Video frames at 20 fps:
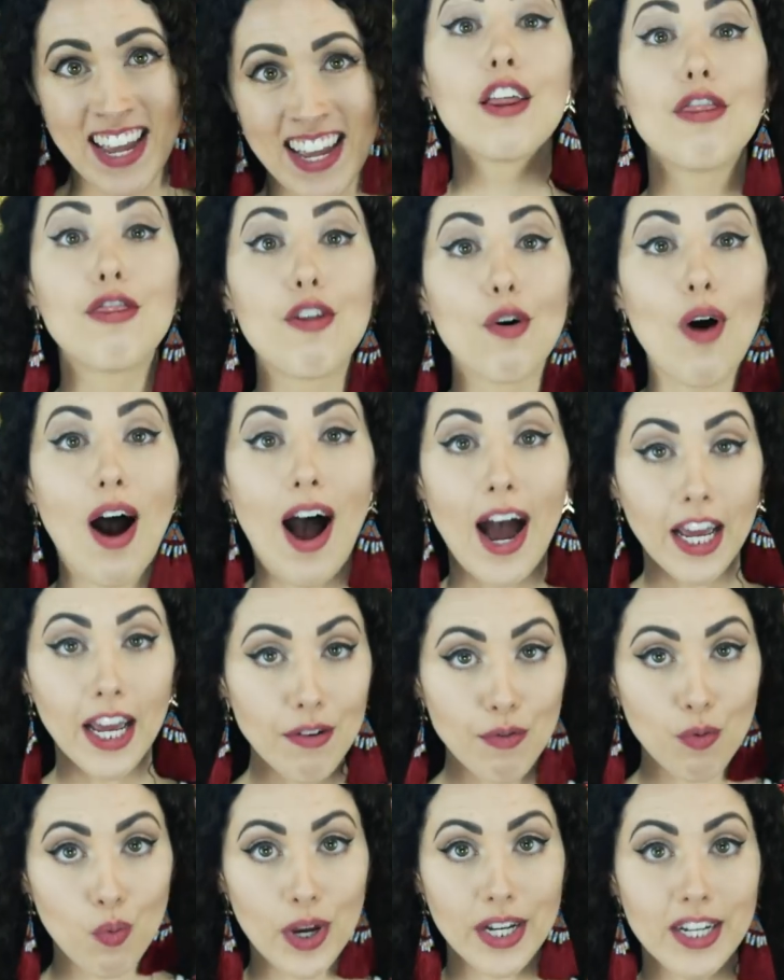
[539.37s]
Though I
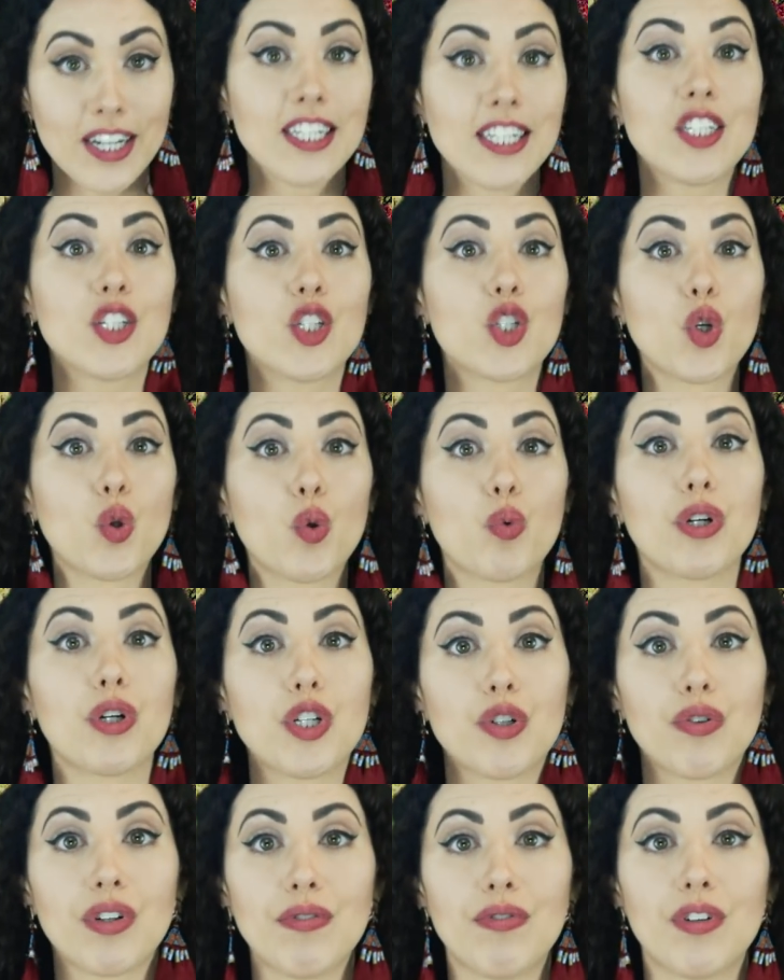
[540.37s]
have witnessed soul
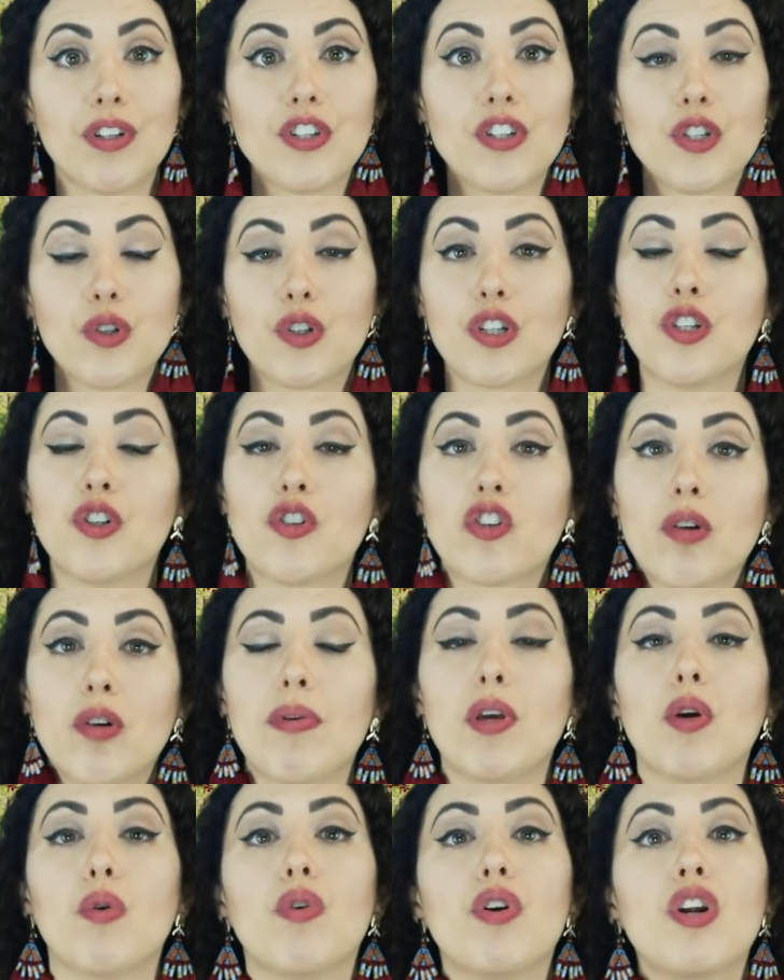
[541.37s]
retrieval to
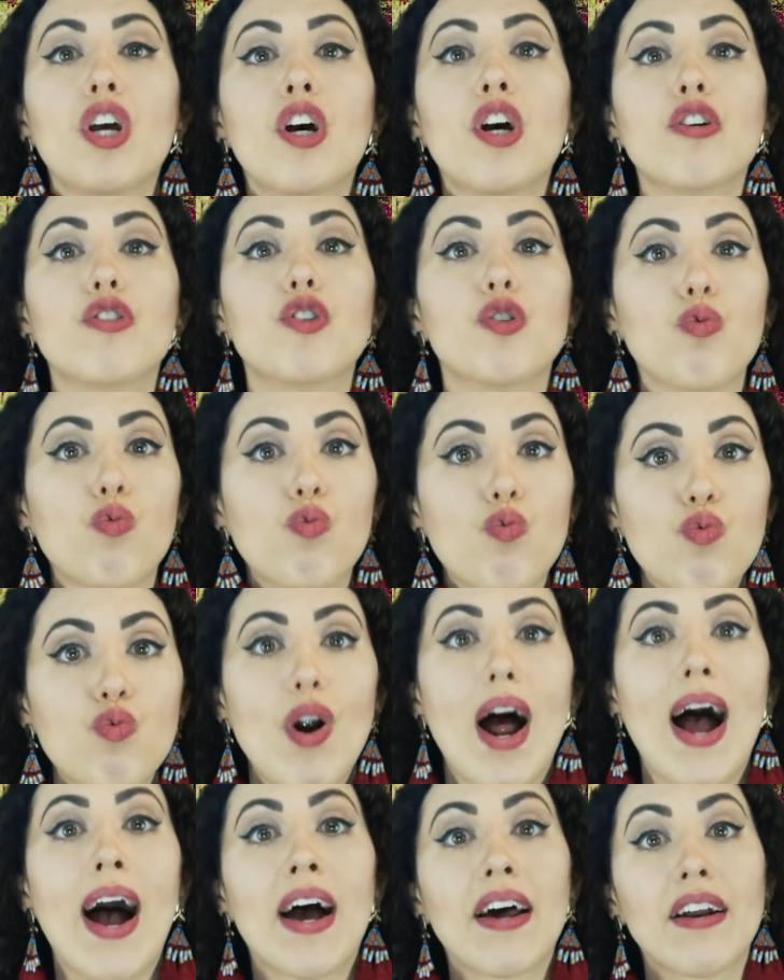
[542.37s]
contribute to
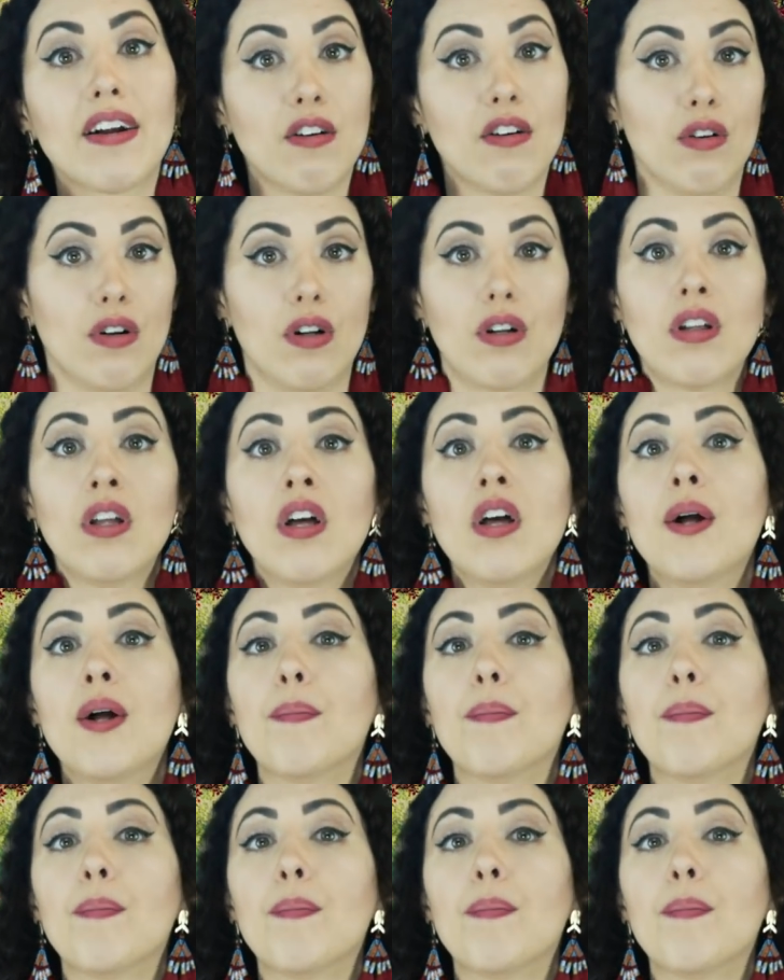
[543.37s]
radical,